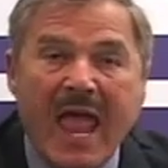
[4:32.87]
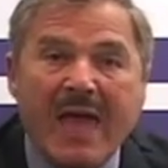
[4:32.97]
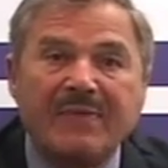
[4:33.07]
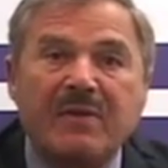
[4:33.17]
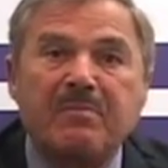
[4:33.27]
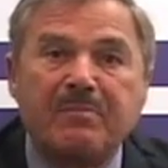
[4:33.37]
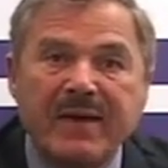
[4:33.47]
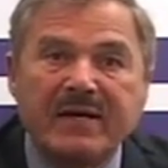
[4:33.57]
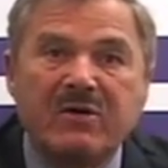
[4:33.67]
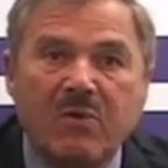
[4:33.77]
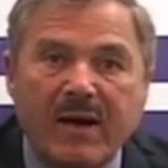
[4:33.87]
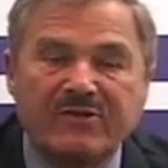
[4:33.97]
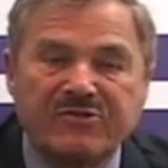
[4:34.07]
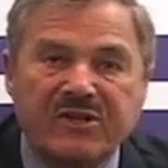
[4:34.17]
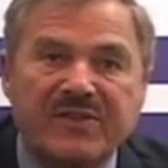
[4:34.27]
And the big
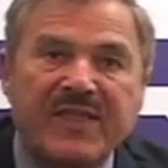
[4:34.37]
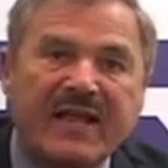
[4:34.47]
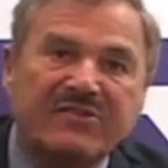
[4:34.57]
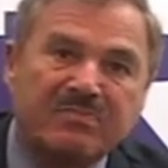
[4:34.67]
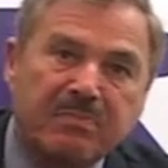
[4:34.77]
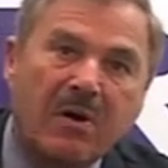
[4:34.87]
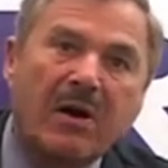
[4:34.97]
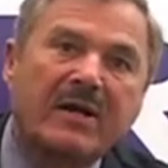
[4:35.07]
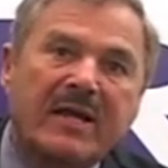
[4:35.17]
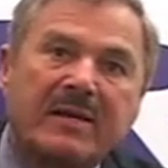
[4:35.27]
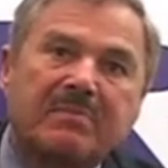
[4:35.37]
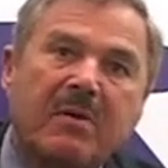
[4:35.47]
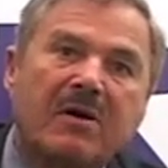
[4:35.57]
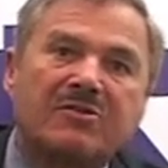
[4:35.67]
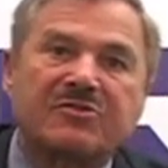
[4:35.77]
question, that's part and
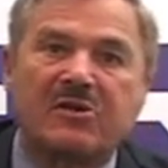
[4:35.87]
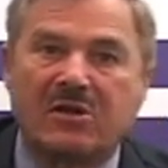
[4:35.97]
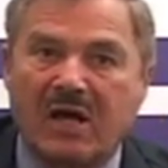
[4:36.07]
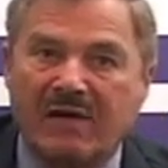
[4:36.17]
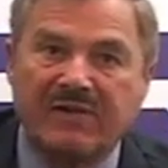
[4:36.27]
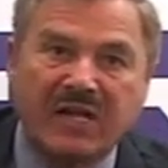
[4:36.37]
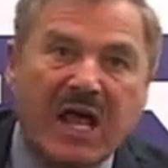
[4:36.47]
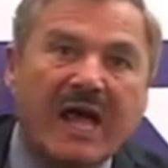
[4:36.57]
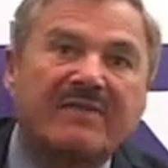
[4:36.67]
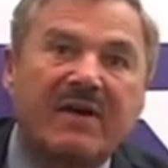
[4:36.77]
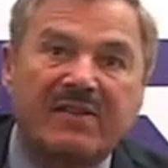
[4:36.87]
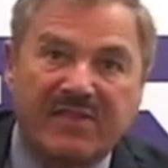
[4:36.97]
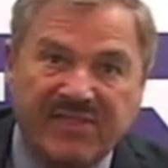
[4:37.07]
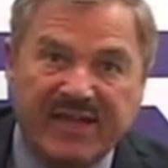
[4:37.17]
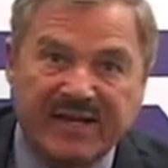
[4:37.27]
parcel of a lot of other
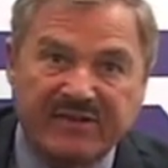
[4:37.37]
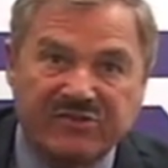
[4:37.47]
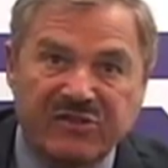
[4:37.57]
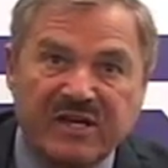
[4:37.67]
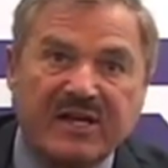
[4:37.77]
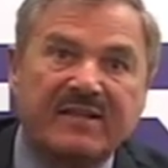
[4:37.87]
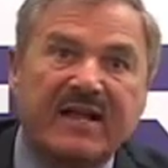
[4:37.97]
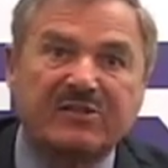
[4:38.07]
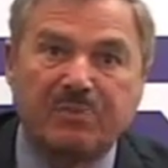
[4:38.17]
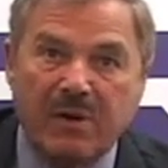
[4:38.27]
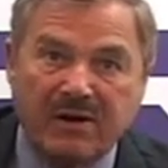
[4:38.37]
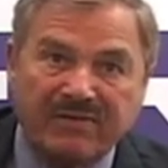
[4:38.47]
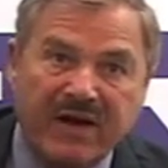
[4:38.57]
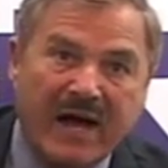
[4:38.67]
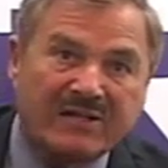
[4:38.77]
things. That's part
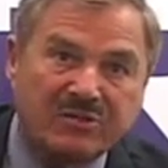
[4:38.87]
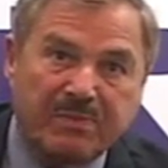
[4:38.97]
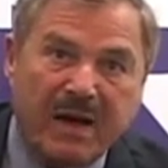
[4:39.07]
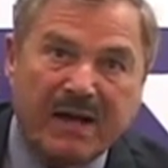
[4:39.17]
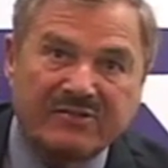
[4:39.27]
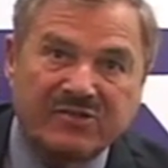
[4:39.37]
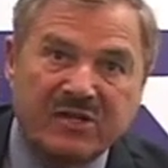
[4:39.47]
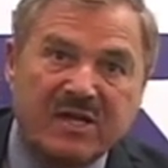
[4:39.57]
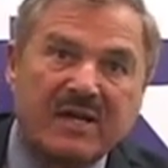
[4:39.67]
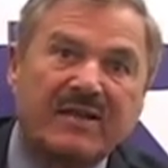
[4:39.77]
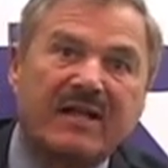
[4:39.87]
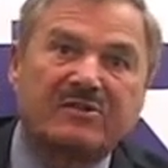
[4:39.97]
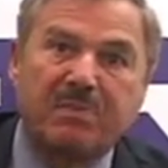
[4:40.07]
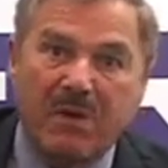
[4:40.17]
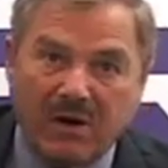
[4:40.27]
of hotspots,
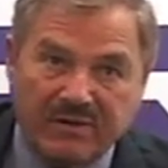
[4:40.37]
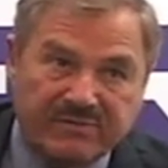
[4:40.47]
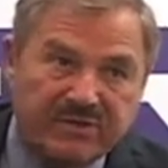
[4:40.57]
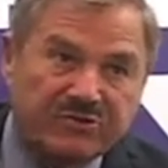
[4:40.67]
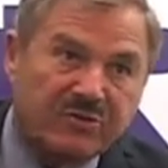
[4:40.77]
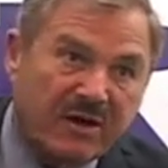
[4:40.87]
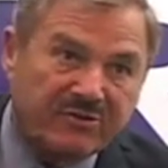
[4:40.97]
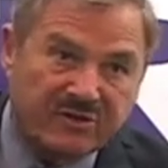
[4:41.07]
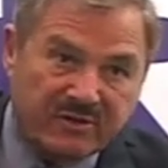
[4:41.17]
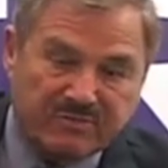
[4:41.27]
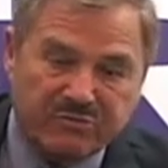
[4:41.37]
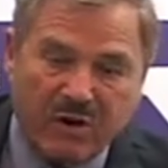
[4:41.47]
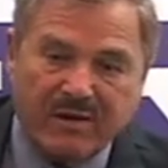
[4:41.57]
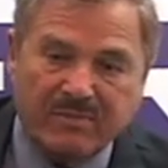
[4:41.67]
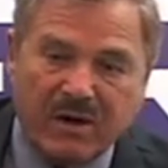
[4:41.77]
that's part of destruction of
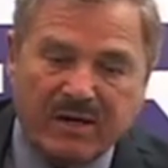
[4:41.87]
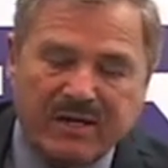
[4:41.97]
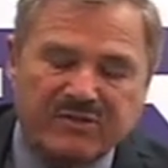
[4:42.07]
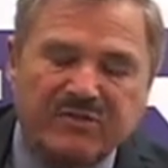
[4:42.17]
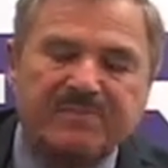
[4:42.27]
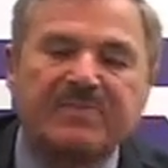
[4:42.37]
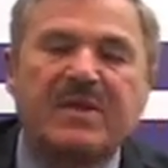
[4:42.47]
drug markets.